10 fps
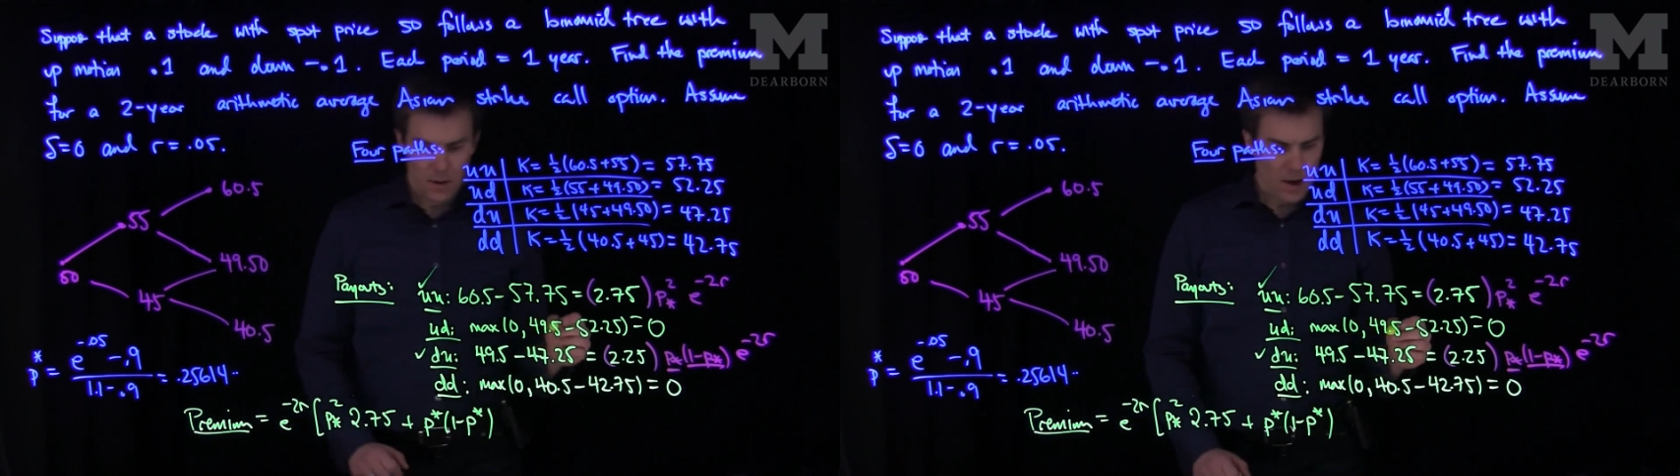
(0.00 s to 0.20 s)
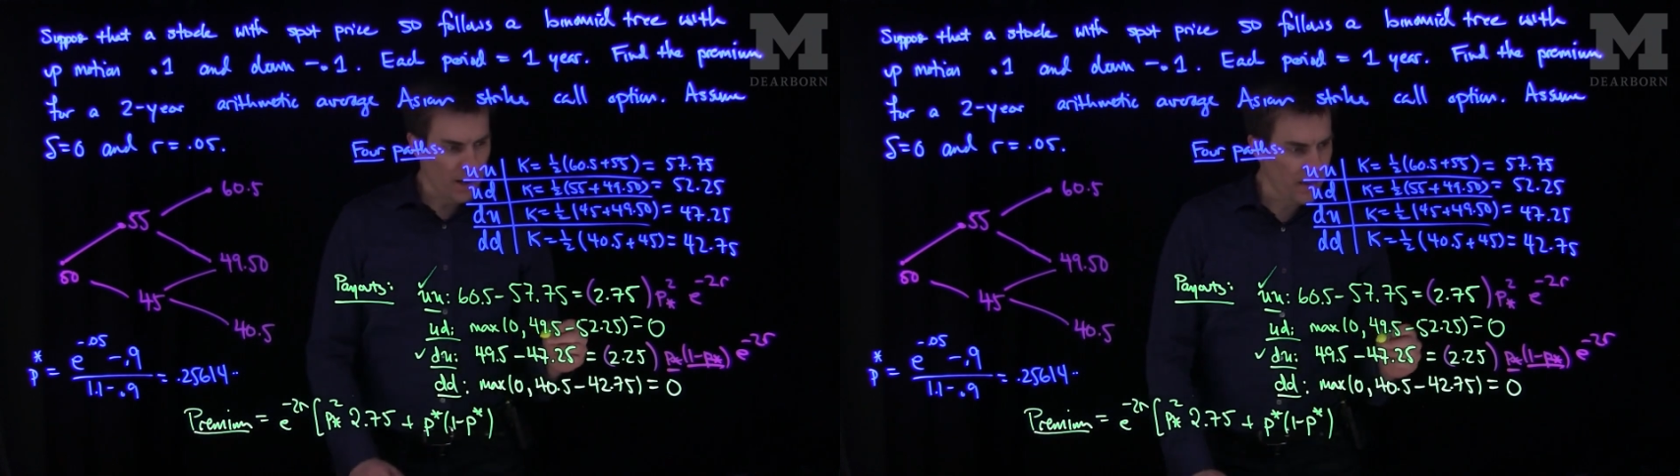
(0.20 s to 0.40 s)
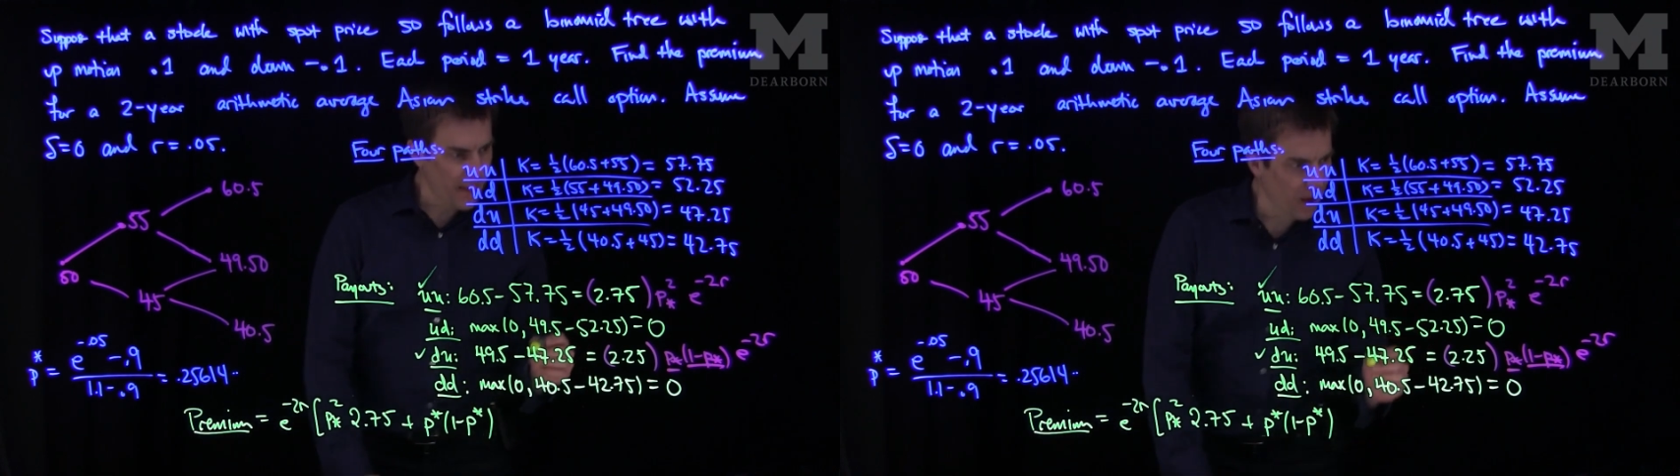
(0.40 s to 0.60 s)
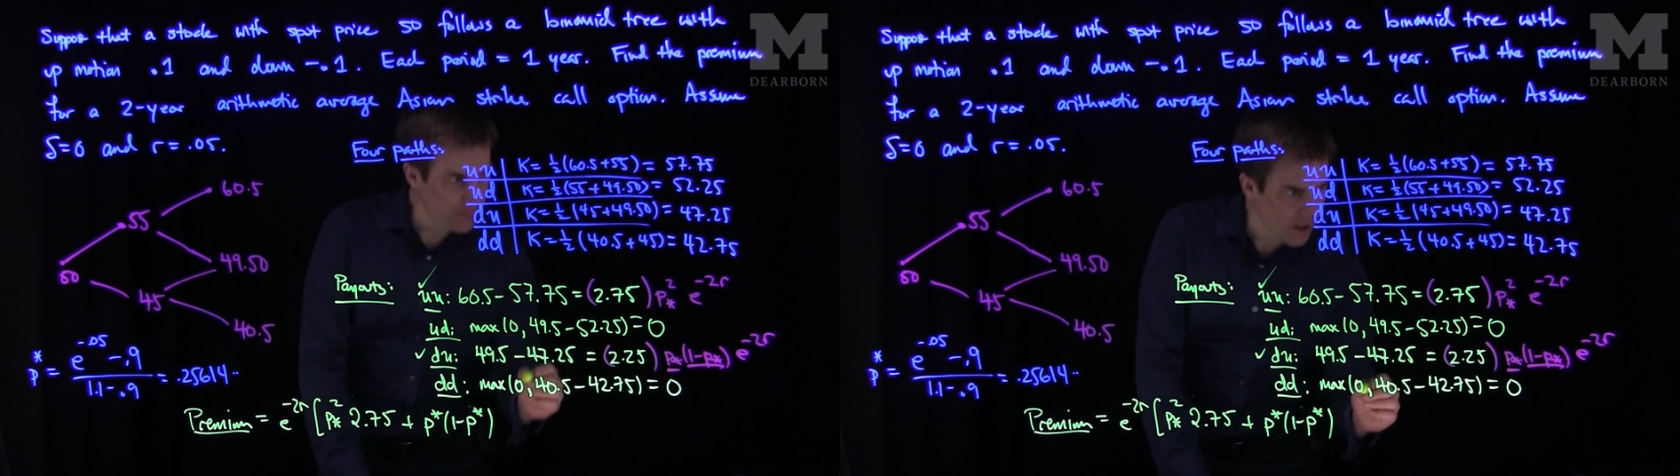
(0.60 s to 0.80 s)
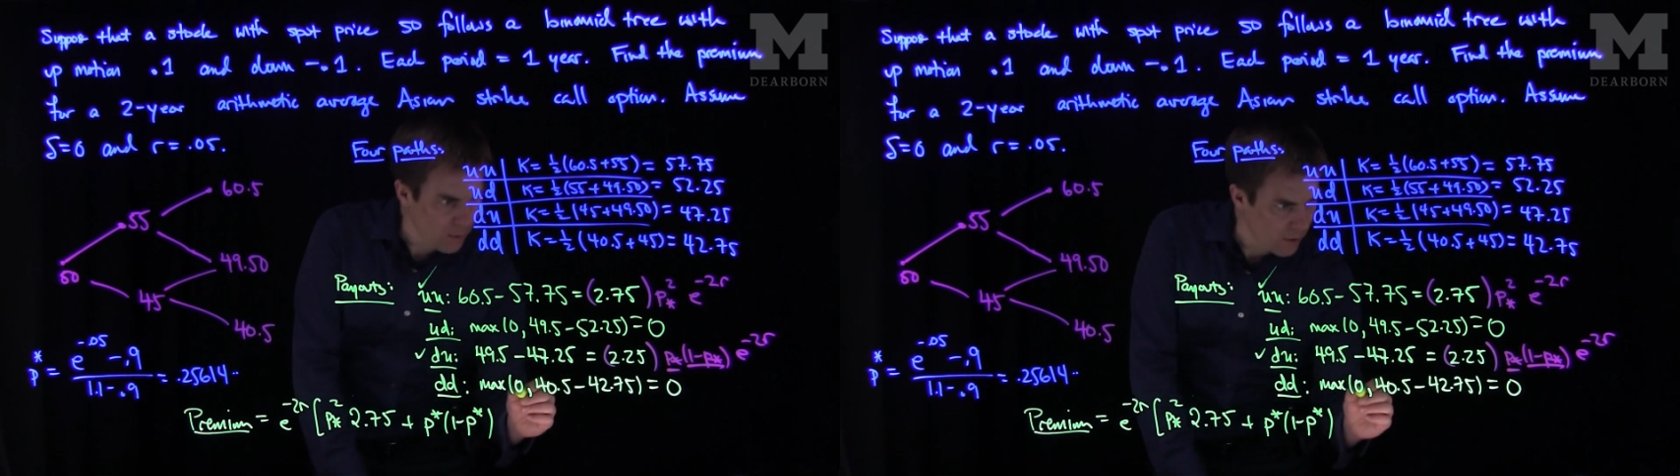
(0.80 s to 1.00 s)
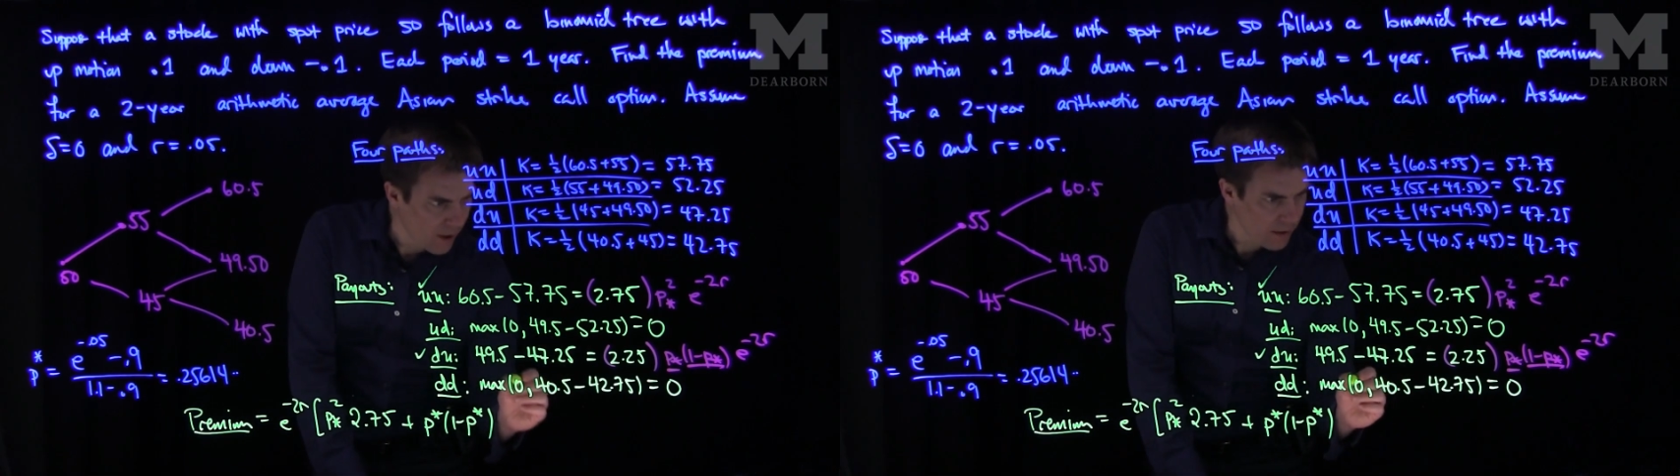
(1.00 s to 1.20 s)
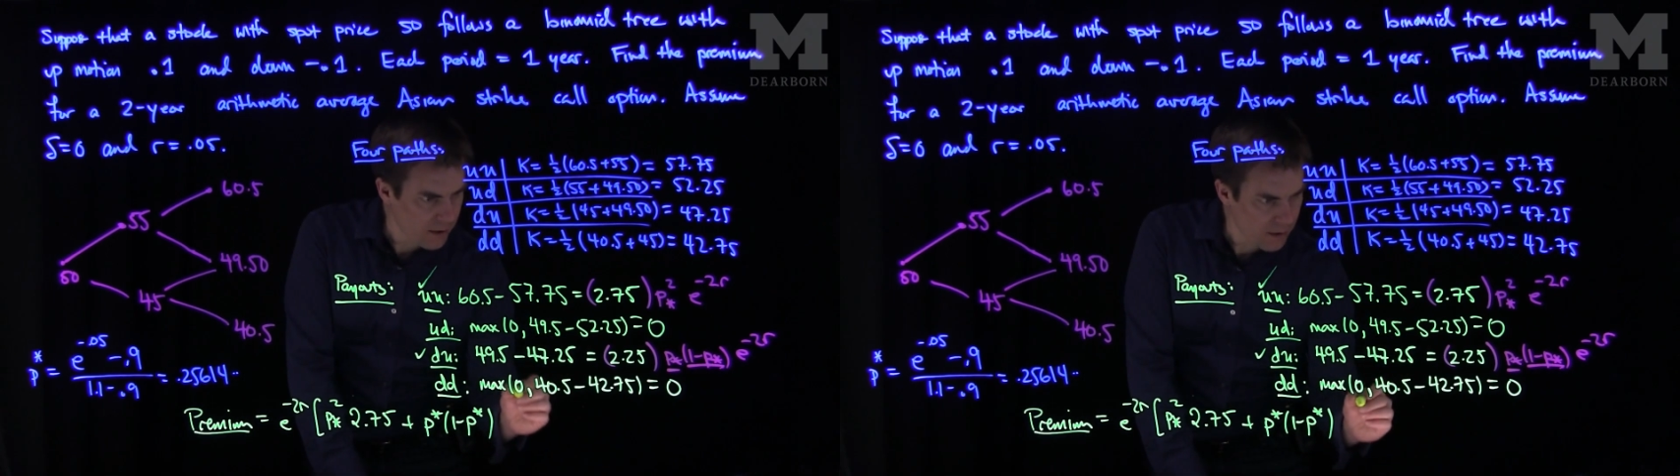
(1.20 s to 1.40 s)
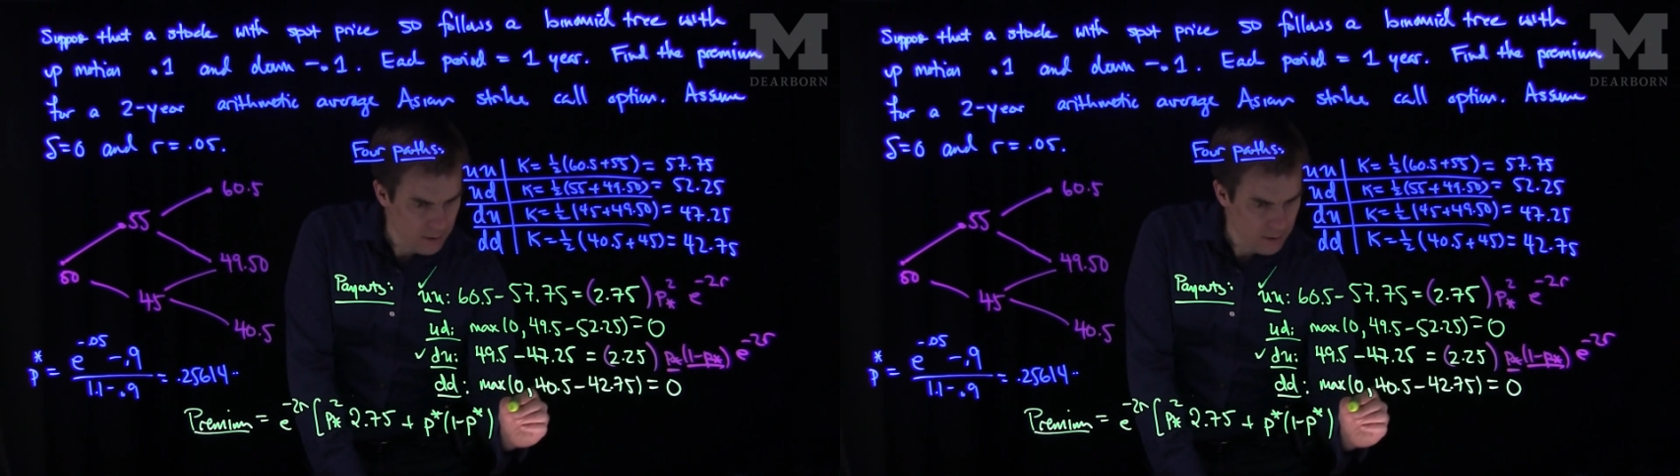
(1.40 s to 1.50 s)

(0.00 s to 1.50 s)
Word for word: and then that'll be hit with